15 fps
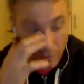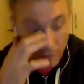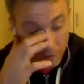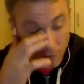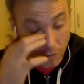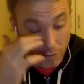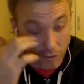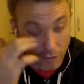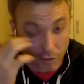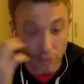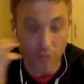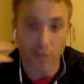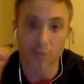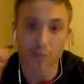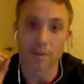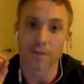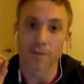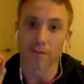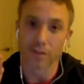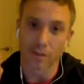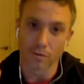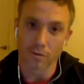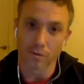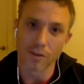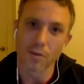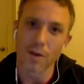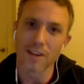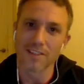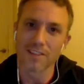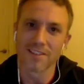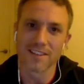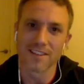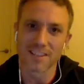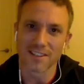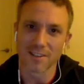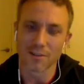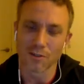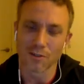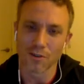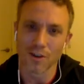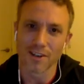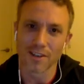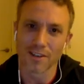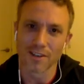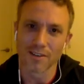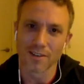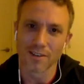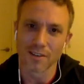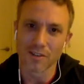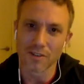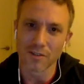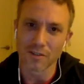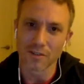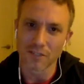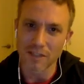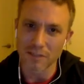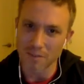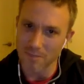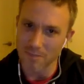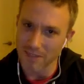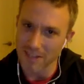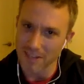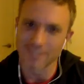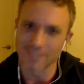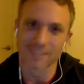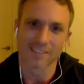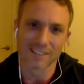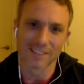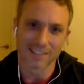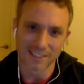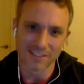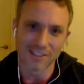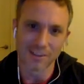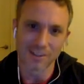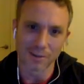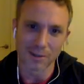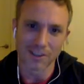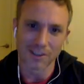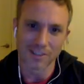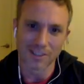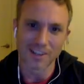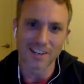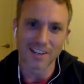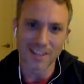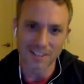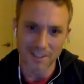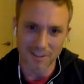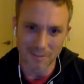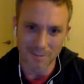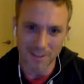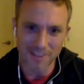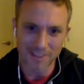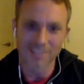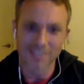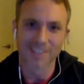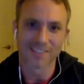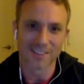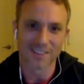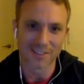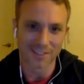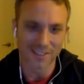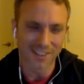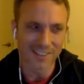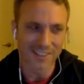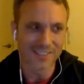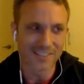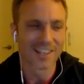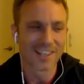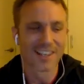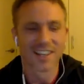guys, so you're talking about for the ones that you're trying to give them less conditioning work because they don't need it as much, those guys.